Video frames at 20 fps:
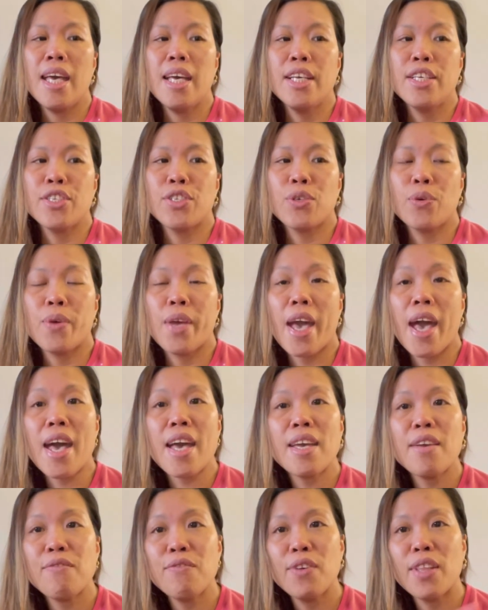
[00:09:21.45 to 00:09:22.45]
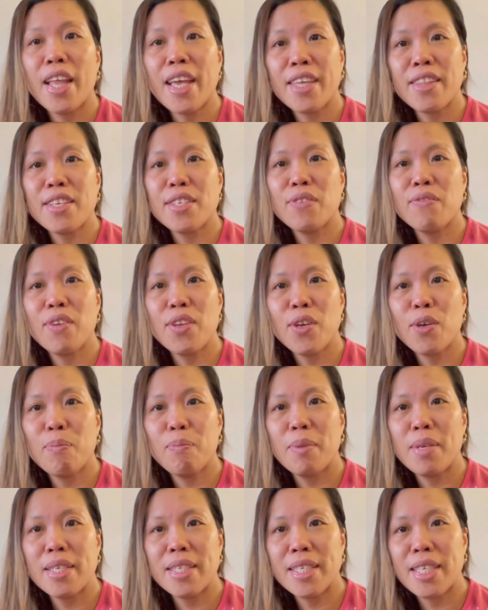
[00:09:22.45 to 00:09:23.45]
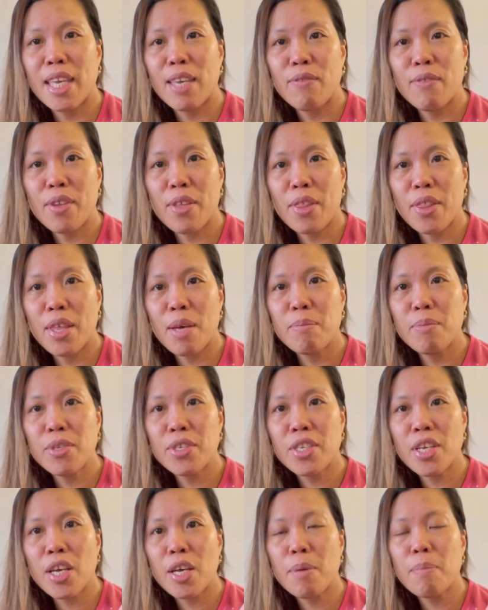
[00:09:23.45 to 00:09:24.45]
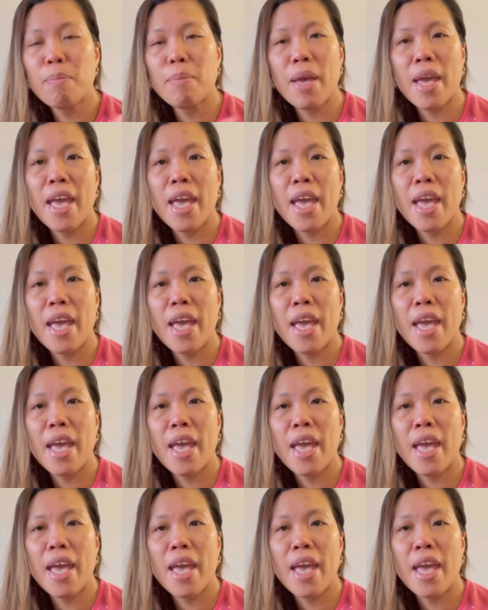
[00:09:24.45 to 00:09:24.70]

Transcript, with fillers: so yeah if you like this video please give it a thumbs up